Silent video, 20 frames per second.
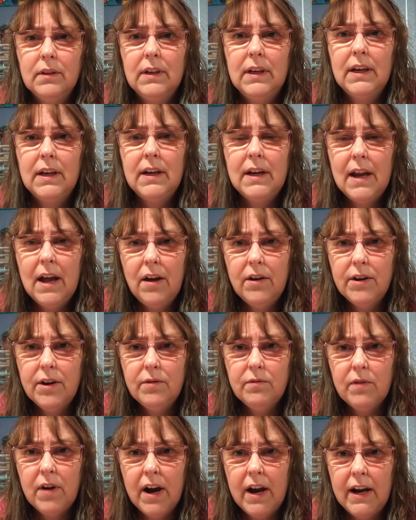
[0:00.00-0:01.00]
Get it out
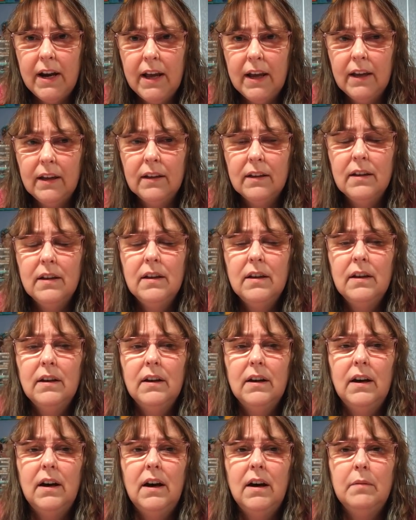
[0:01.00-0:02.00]
in writing
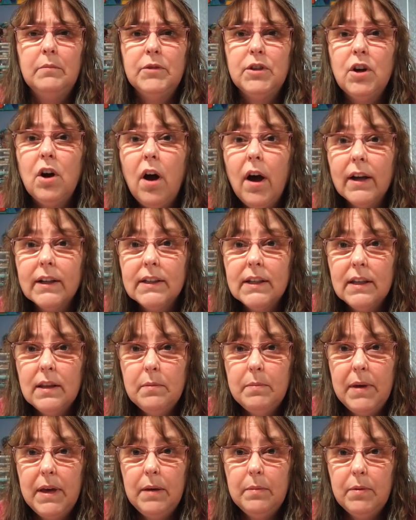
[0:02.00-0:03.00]
um, talk to
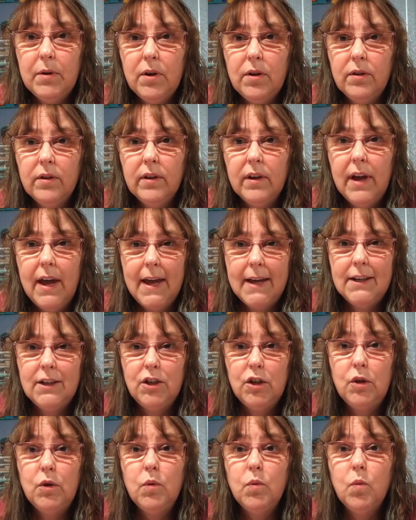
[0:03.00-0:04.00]
the people, and
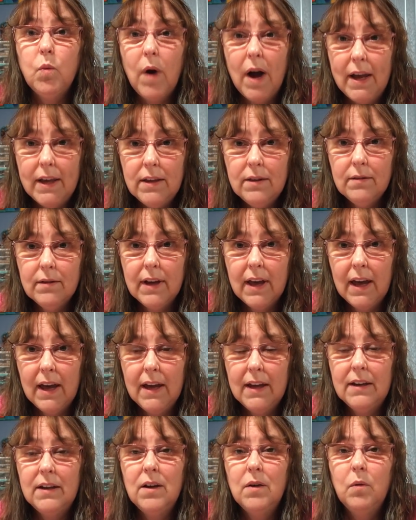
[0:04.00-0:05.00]
do what you
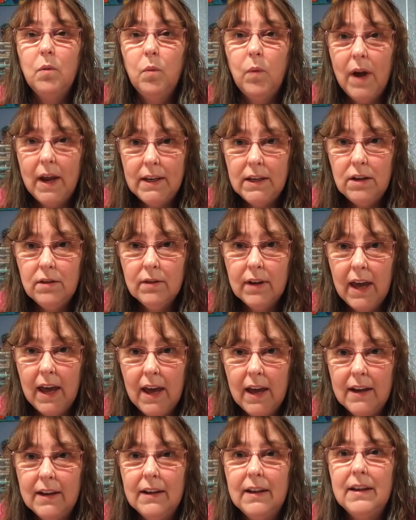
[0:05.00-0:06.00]
can when you
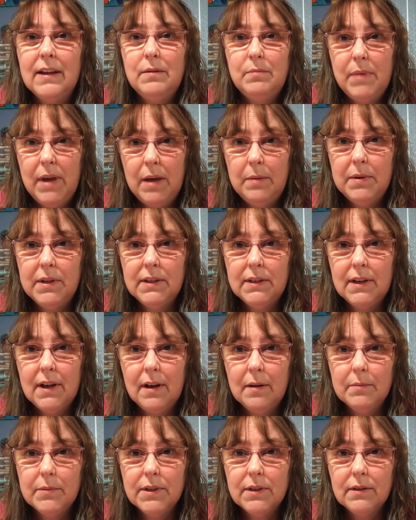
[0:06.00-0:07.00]
can in baby
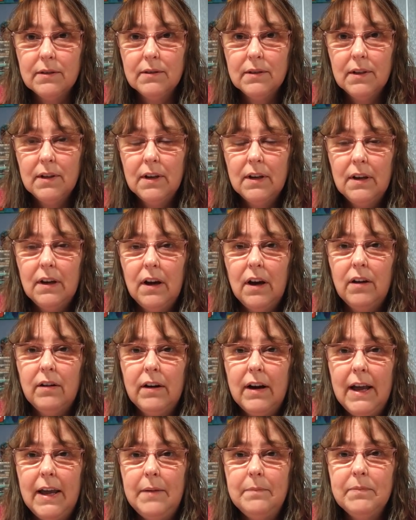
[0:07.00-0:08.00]
steps. All
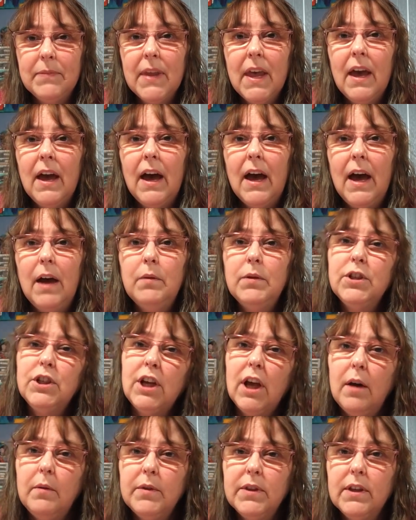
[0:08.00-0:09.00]
right? I will
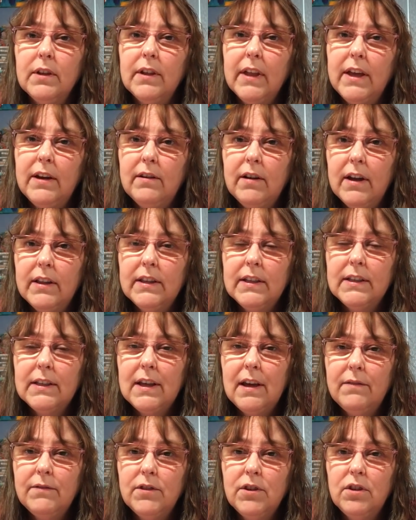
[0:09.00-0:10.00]
chat with you later on this
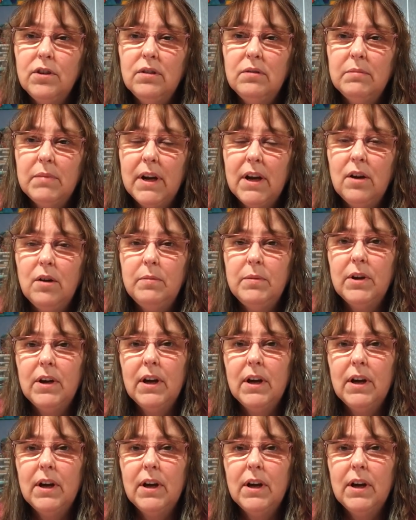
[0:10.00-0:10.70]
afternoon, but I hope